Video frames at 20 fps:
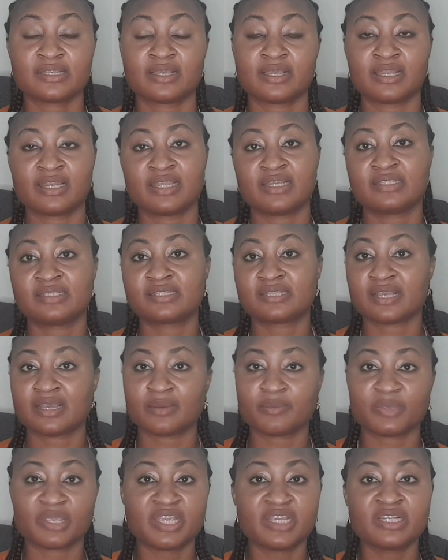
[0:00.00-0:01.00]
and it's
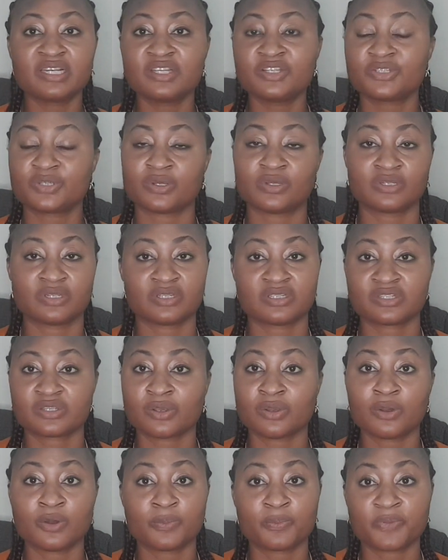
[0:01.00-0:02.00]

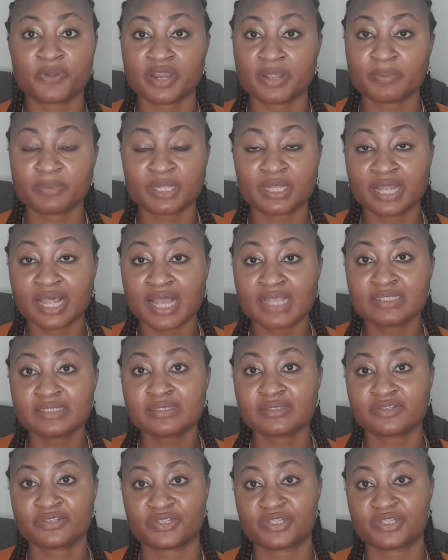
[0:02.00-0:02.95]
English_prep class.